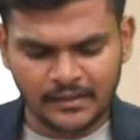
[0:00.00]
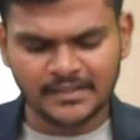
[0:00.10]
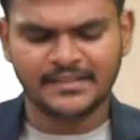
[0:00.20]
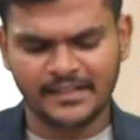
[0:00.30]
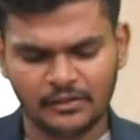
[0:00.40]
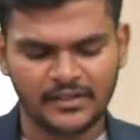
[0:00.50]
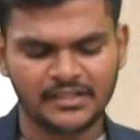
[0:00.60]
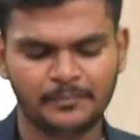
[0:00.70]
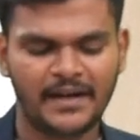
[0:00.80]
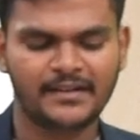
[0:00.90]
Let's take a look at
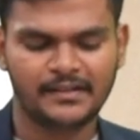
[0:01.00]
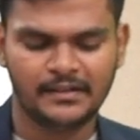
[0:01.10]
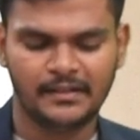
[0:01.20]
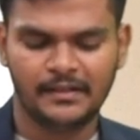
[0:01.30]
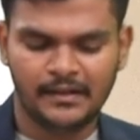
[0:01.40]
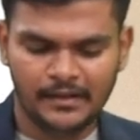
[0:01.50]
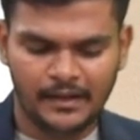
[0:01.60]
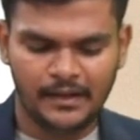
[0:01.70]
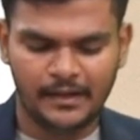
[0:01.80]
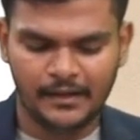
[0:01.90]
the practical,
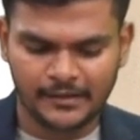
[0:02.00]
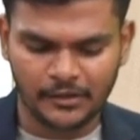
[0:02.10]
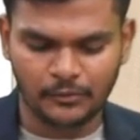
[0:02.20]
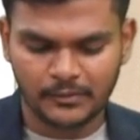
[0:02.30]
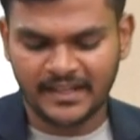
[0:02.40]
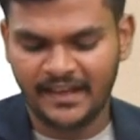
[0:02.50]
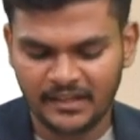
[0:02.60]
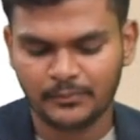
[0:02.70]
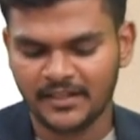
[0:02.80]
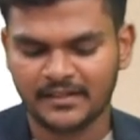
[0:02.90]

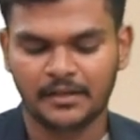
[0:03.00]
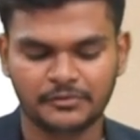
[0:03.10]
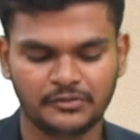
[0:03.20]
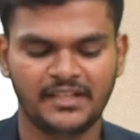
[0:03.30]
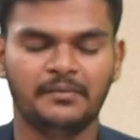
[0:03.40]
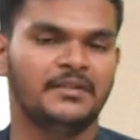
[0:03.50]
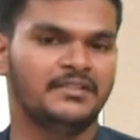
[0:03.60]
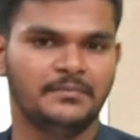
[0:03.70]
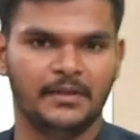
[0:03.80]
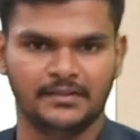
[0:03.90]
case when it comes to the
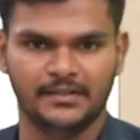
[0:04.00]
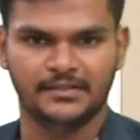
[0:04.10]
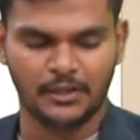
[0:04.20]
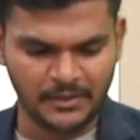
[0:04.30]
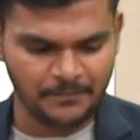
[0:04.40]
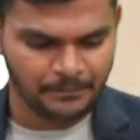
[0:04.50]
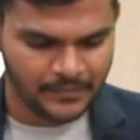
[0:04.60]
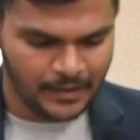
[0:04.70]
ABC method, shall we?